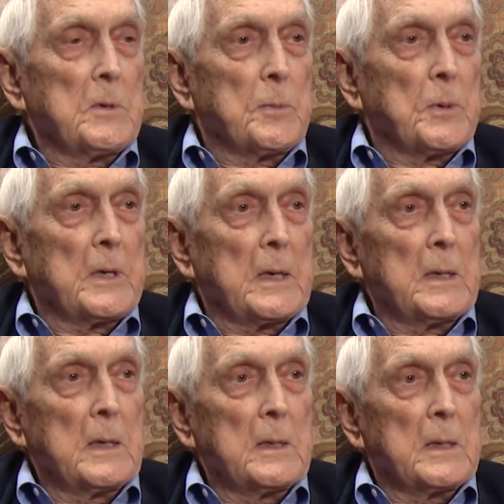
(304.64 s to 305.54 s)
to
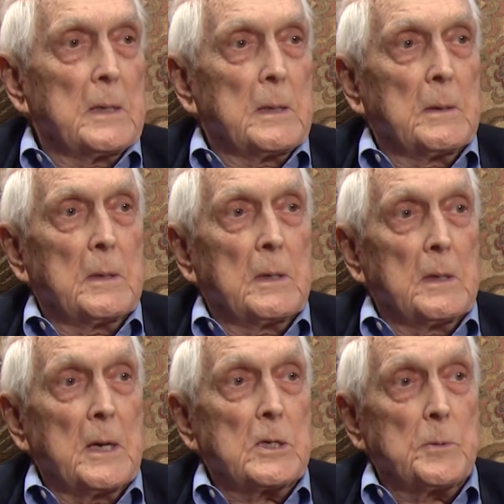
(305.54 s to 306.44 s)
play uh,
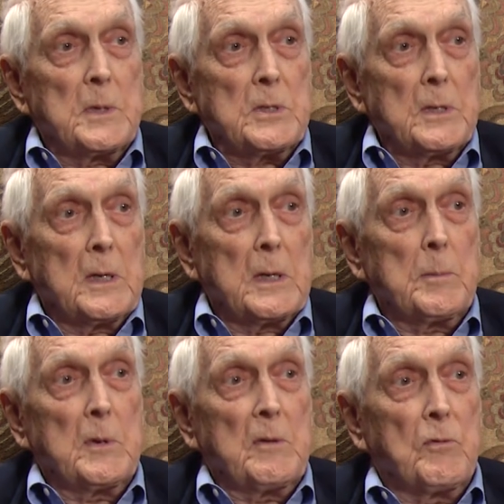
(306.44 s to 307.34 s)
an exhibition game
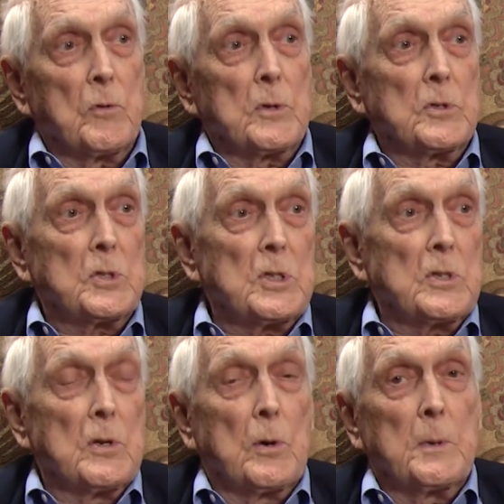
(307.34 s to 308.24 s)
before the
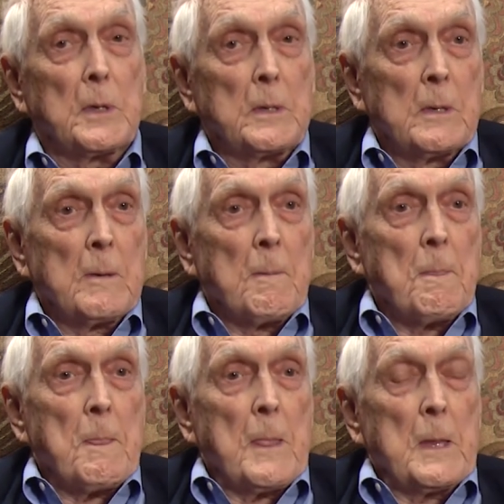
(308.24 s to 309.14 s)
season opened,
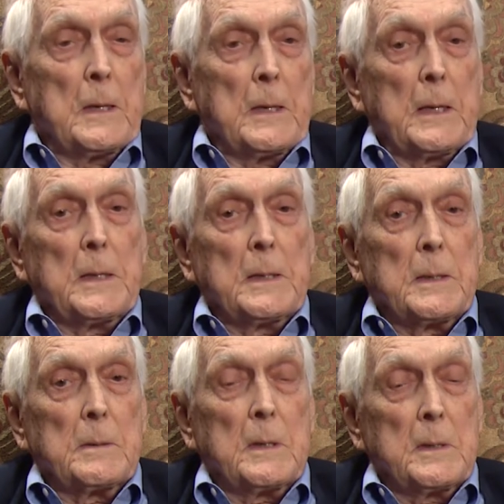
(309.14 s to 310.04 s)
and
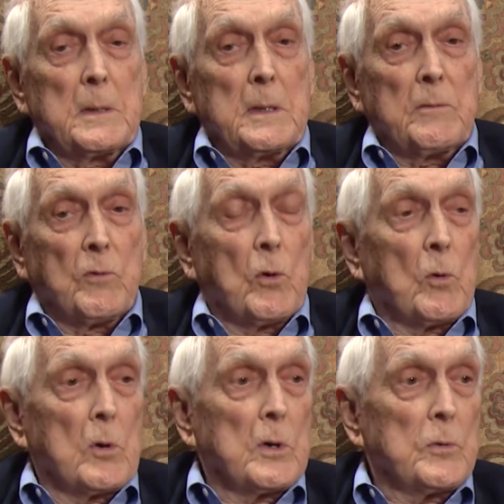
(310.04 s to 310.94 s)
uh, at Fort
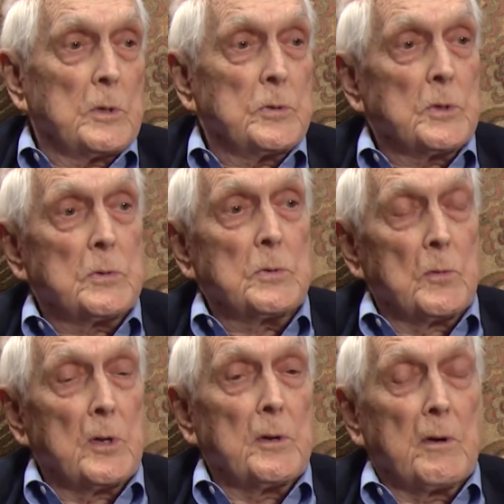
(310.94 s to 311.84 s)
Worth, which was
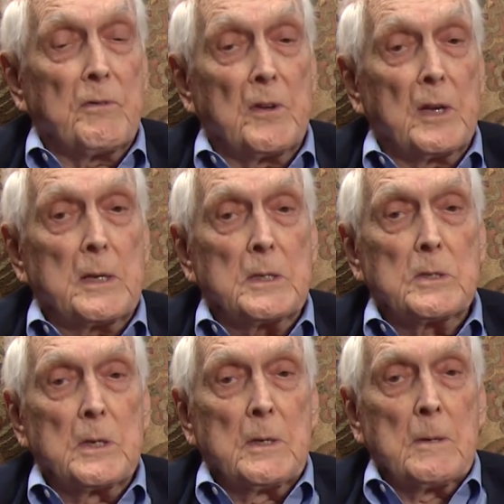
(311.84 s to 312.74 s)
one of their affiliates.